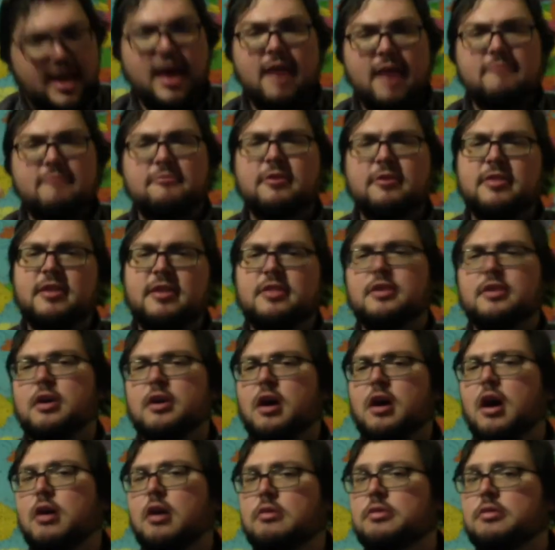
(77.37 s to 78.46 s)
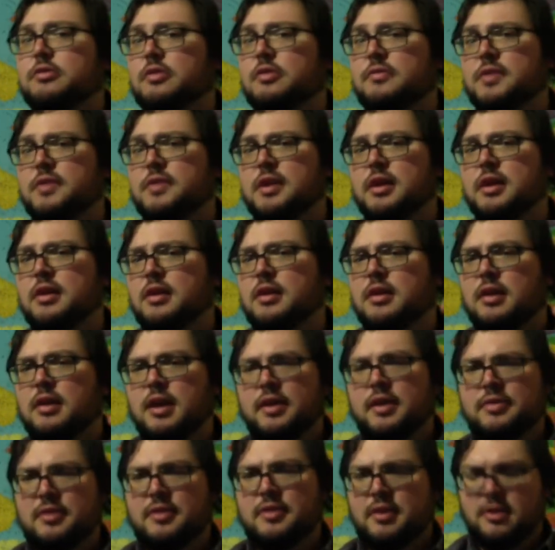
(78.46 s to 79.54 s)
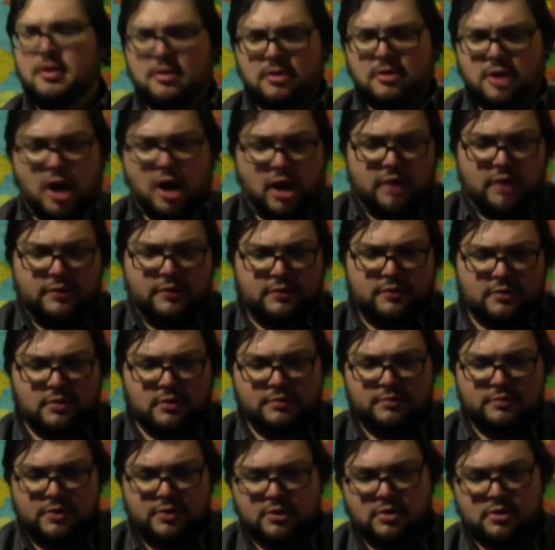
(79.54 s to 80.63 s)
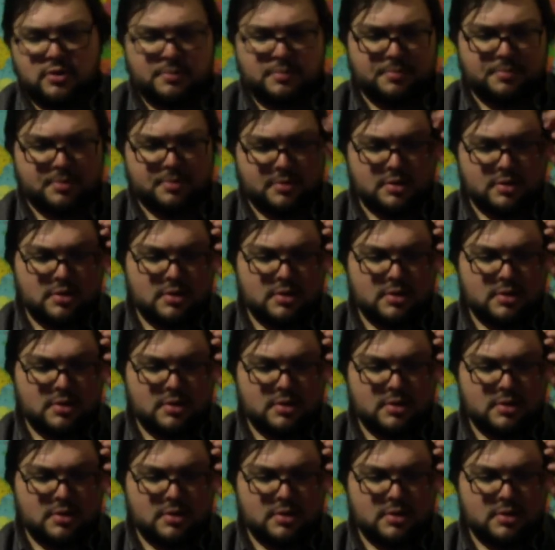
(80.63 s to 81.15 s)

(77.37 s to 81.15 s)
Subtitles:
everything the Congress of Vienna and their Concert of Europe,